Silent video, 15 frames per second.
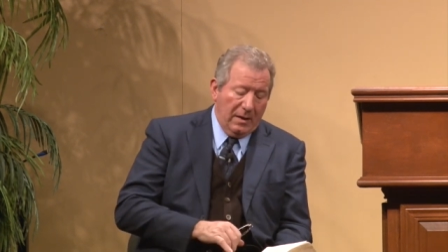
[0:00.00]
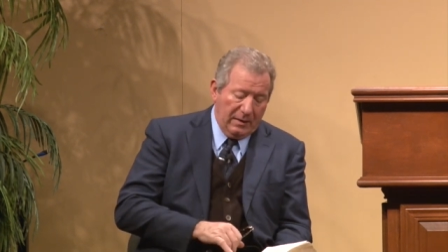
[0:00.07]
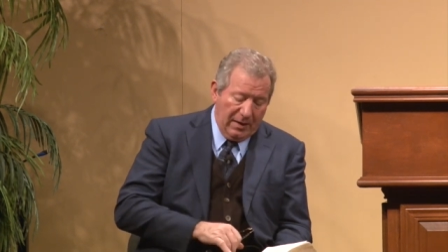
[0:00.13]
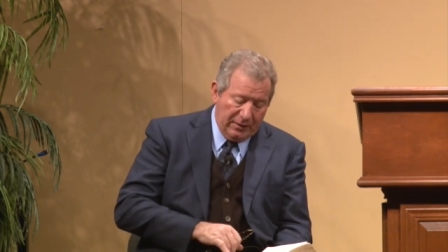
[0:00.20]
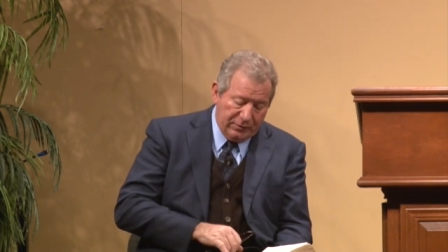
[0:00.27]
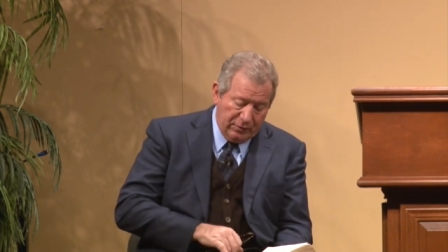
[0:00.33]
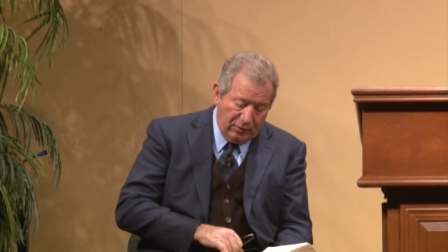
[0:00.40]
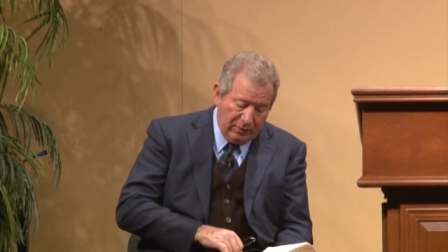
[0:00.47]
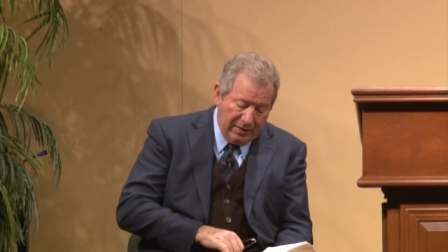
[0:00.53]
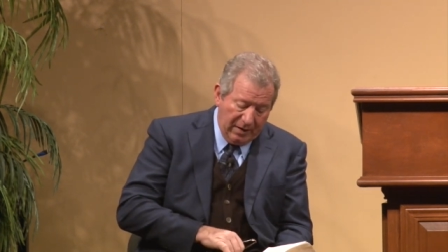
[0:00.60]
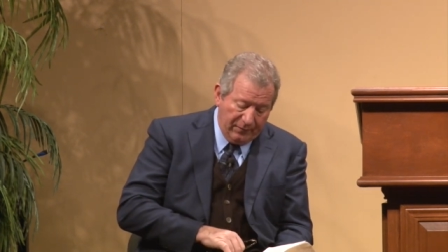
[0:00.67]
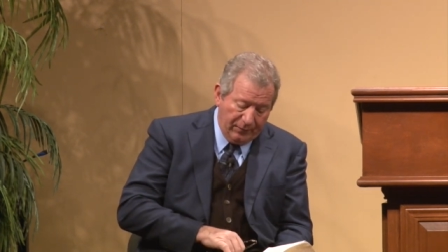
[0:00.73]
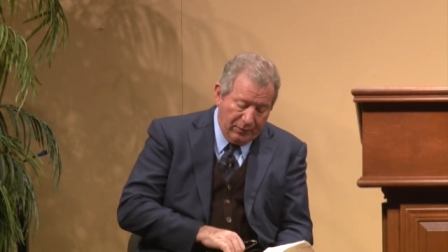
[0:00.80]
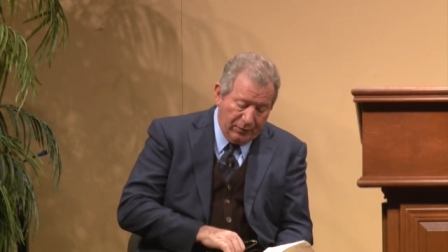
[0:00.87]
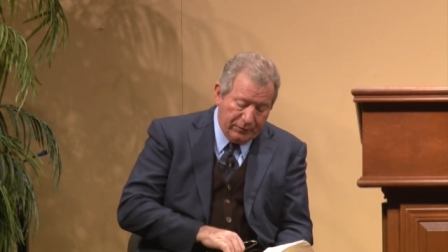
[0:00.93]
And let's look
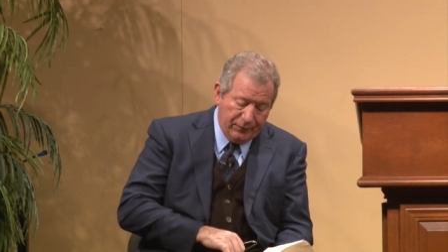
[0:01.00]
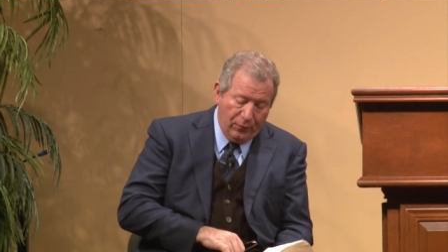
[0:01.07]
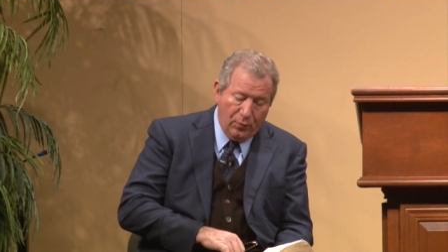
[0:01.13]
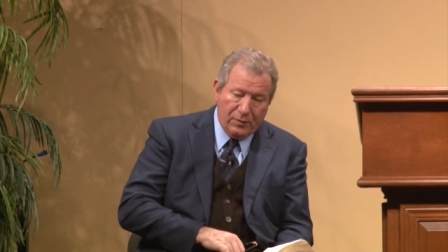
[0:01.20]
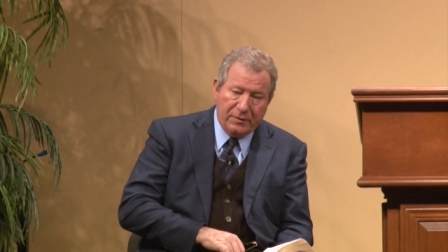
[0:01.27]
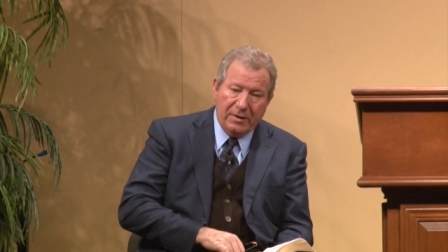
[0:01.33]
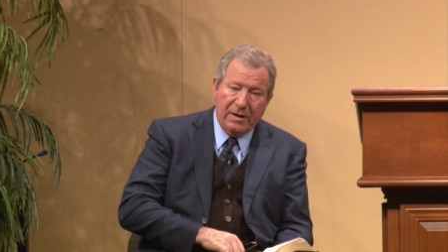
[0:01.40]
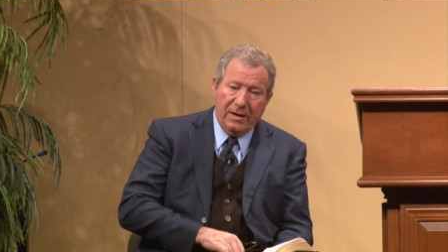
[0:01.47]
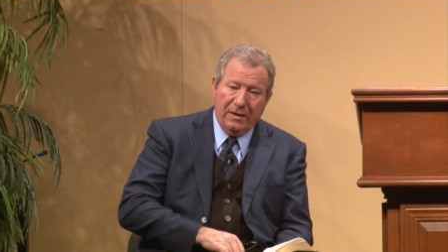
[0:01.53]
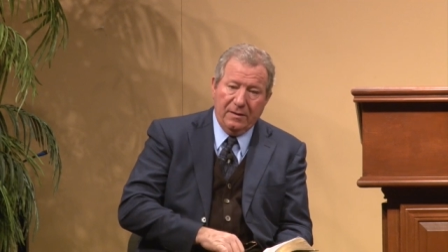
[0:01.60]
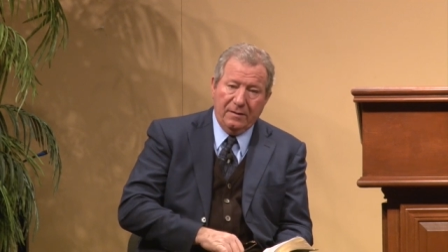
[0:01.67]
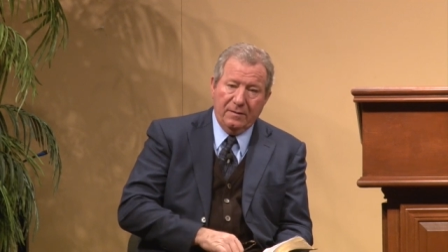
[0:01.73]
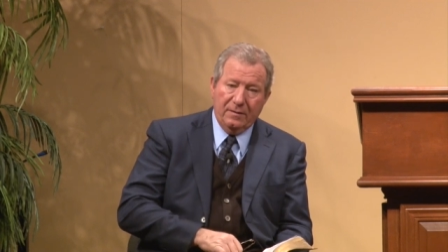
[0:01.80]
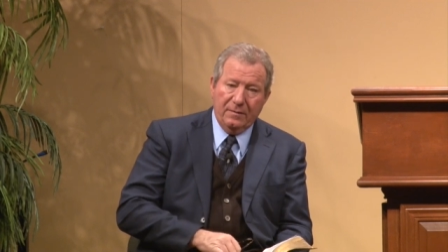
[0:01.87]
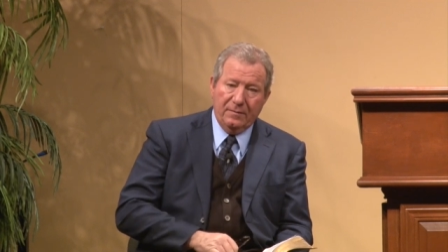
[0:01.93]
at verse
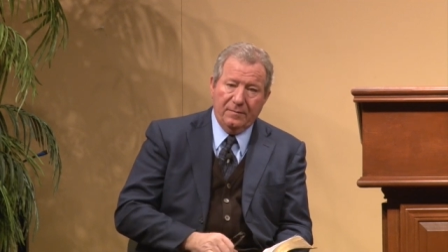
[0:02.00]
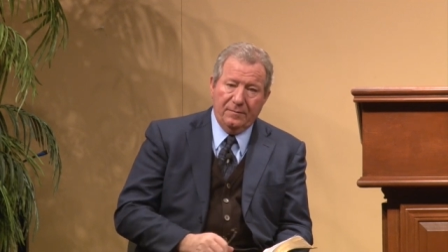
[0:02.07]
14.